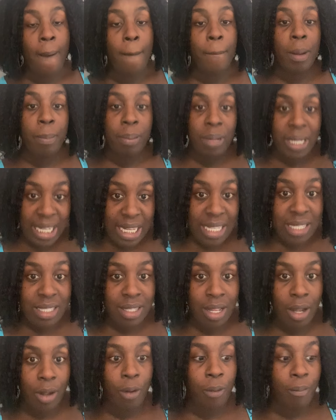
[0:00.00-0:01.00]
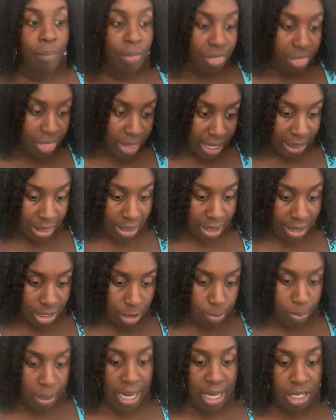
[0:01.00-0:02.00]
But please know that this
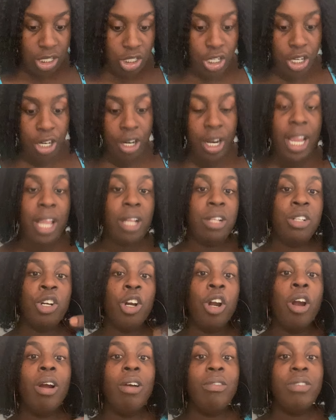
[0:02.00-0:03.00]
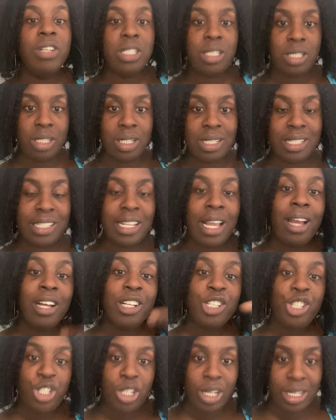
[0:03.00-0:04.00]
page here encourages
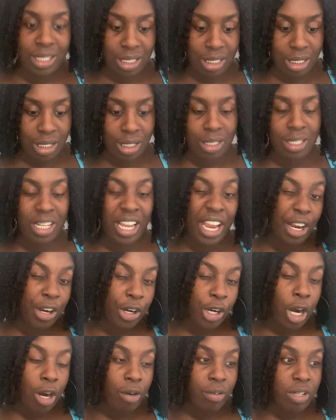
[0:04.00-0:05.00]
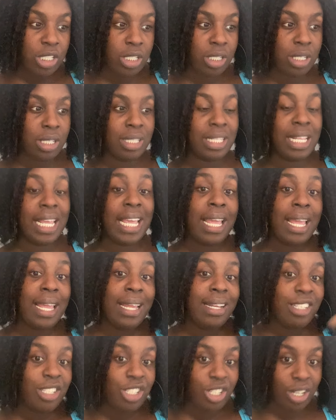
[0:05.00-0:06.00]
justice, encourages
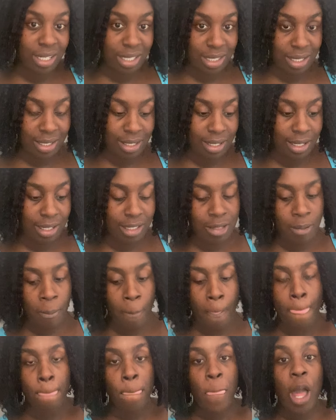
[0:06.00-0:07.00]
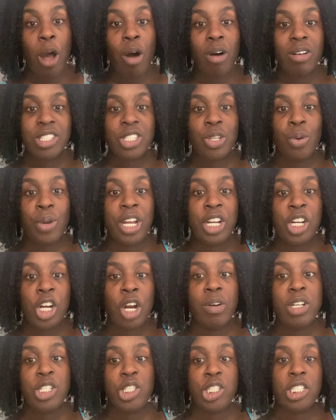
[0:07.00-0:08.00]
injustices, also
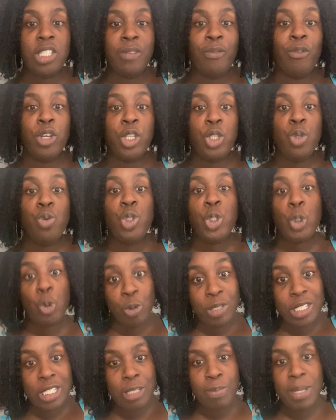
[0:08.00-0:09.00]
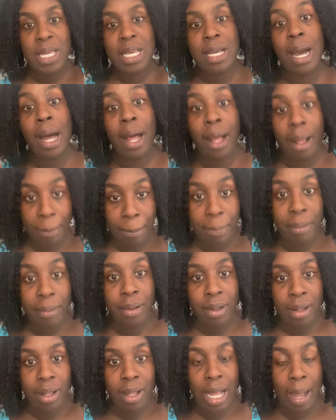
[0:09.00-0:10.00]
encourages for you to speak up
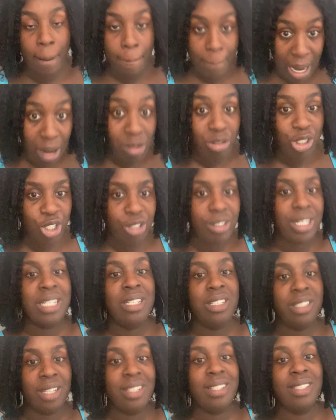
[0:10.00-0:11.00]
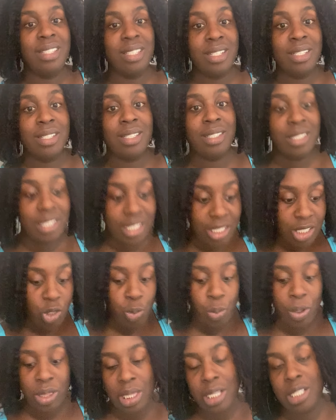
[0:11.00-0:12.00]
about your injustice. This is
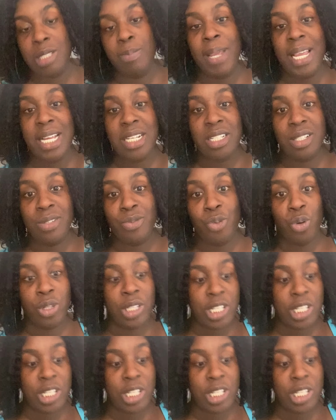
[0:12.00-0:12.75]
what this page is for.